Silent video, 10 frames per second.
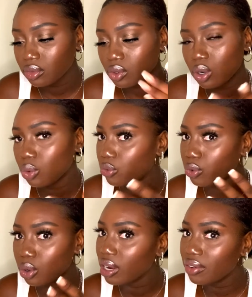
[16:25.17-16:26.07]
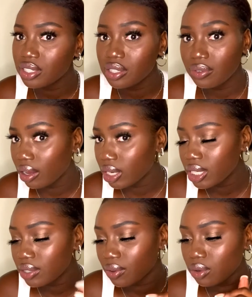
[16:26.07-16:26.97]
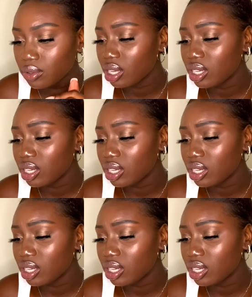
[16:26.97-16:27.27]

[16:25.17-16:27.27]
Or for whatever she found in his phone.